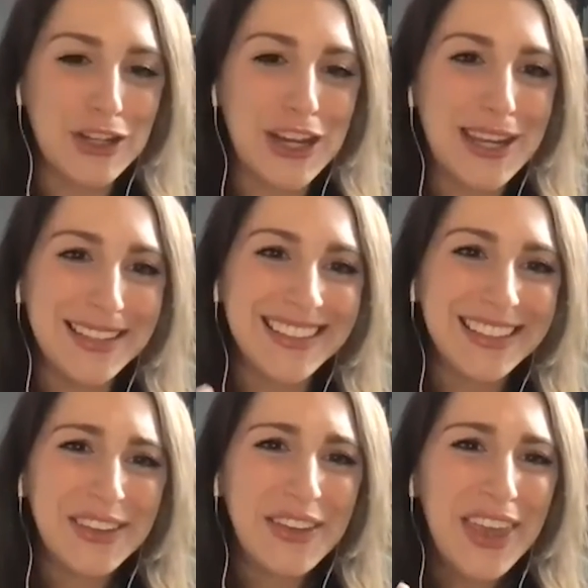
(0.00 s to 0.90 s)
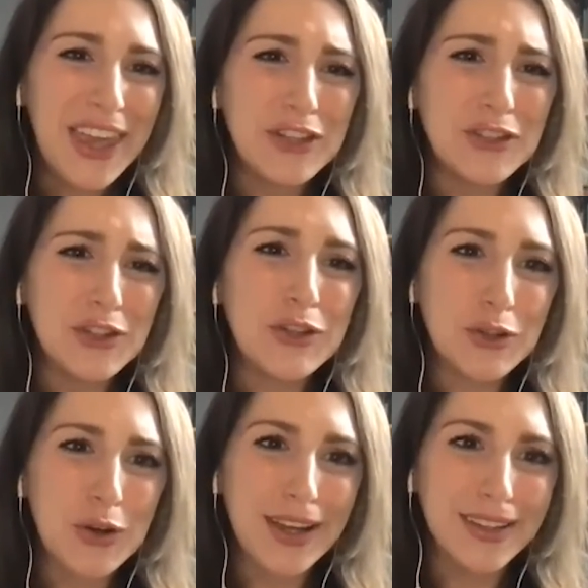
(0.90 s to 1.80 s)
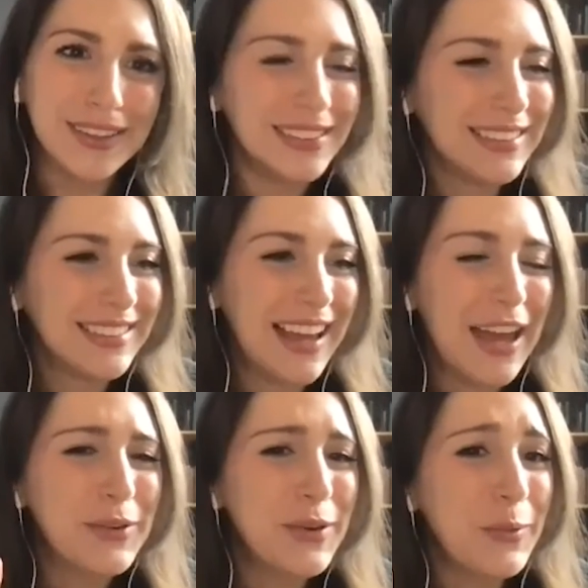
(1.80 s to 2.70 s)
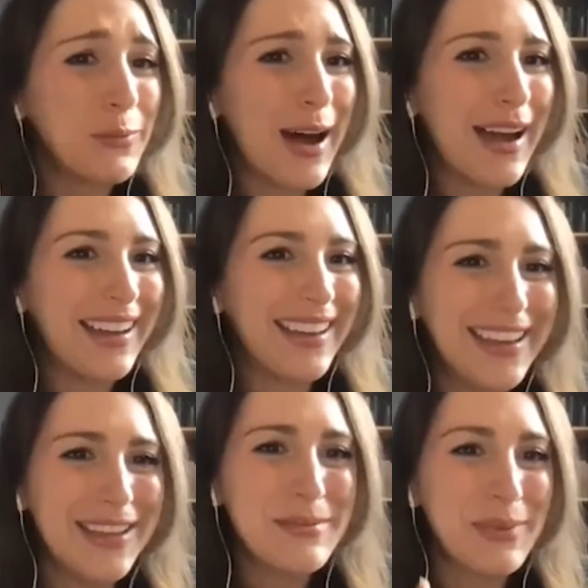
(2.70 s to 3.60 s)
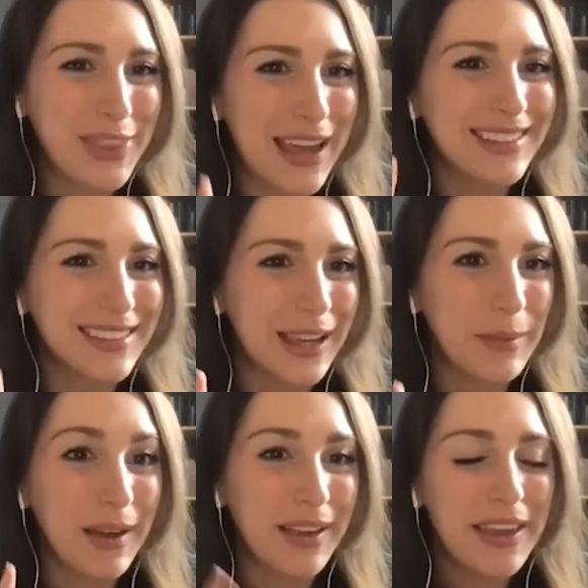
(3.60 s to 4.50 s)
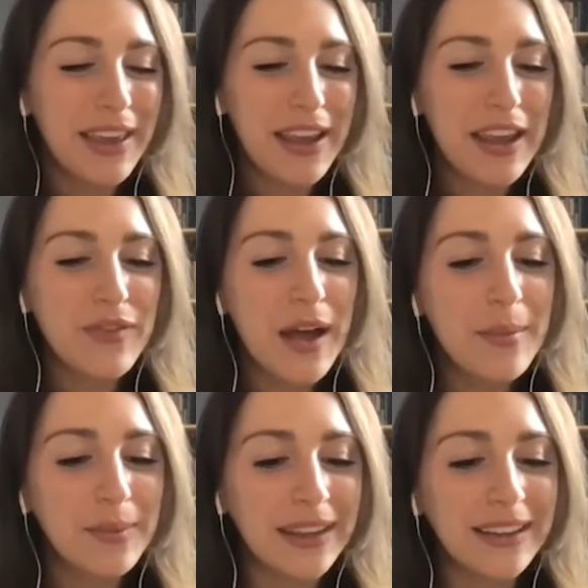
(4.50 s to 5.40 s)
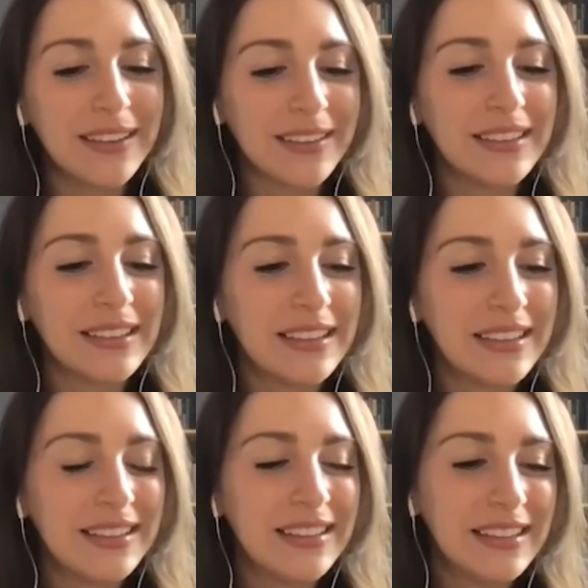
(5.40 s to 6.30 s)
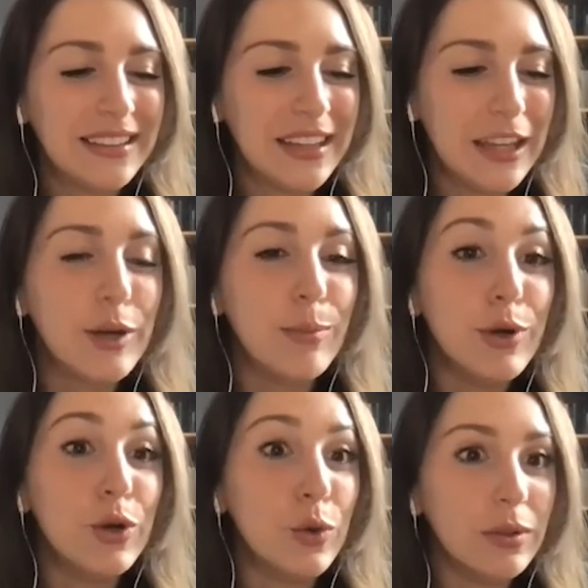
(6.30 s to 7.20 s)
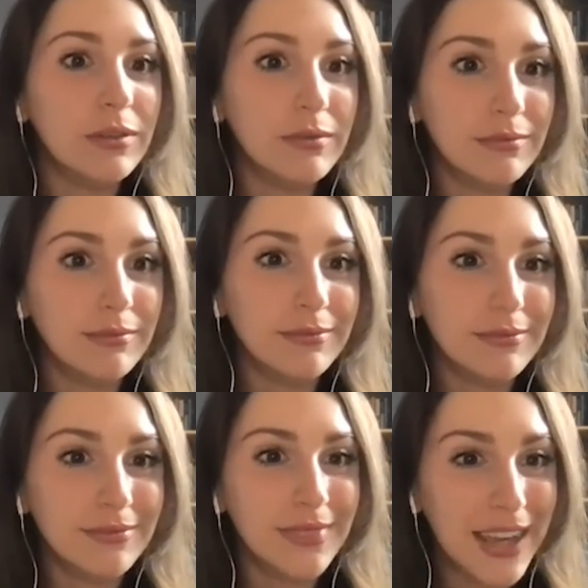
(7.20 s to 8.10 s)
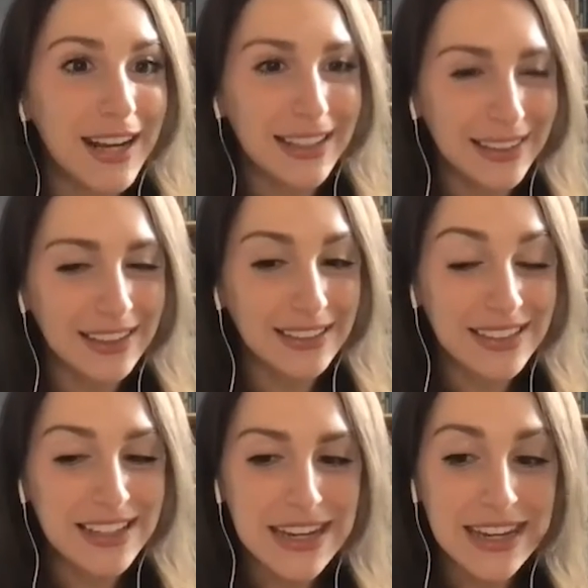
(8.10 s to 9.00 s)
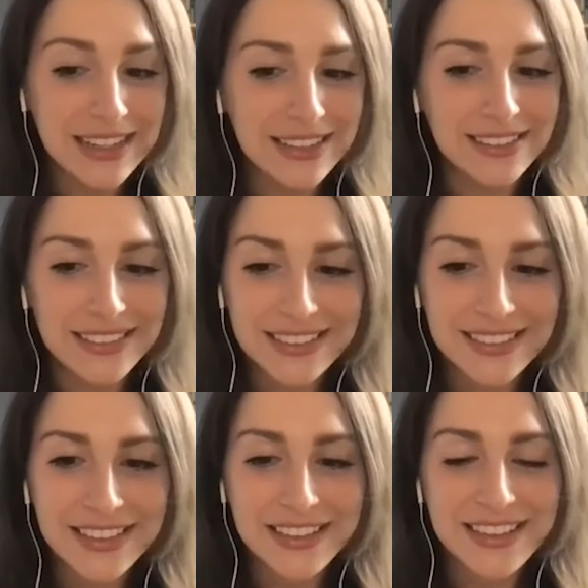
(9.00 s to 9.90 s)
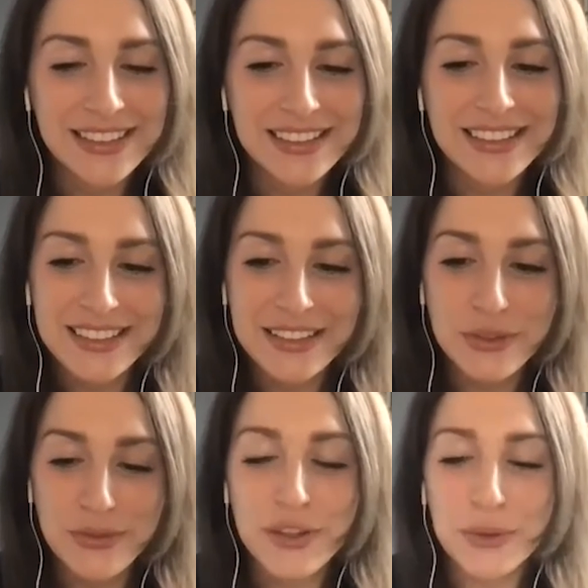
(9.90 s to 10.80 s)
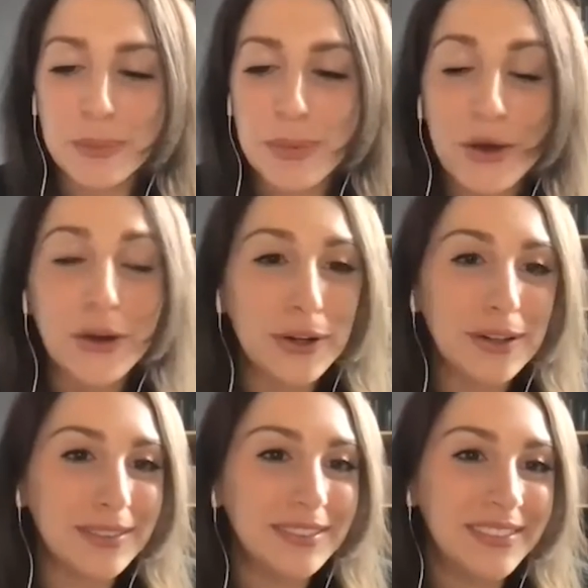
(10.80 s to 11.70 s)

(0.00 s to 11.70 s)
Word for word: cheese and ginger ale. I don't know why, but that's like my, if I'm like in a mood mm. and I like need to feel better,